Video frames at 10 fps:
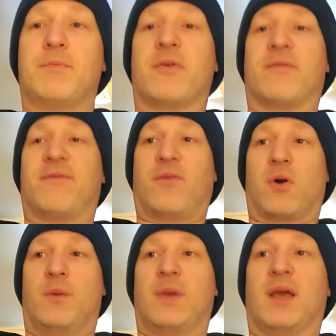
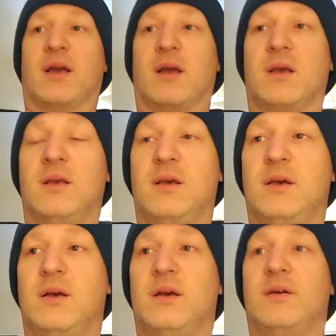performing
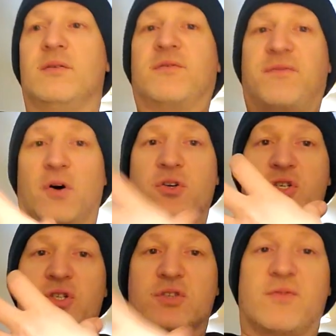
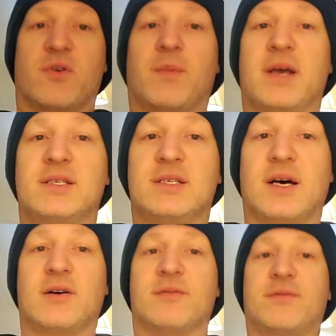functions for
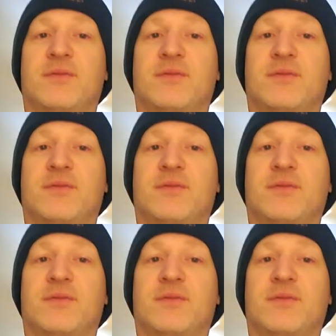myself.